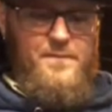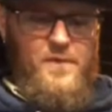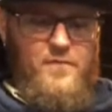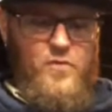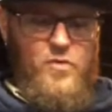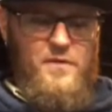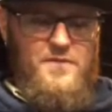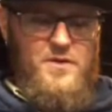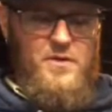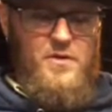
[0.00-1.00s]
forward of
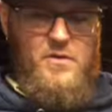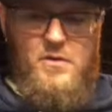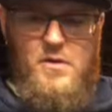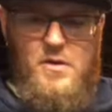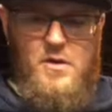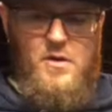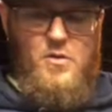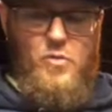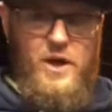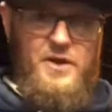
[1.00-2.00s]
center
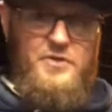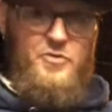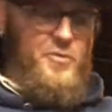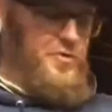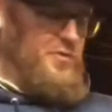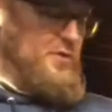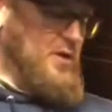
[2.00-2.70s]
weight distribution.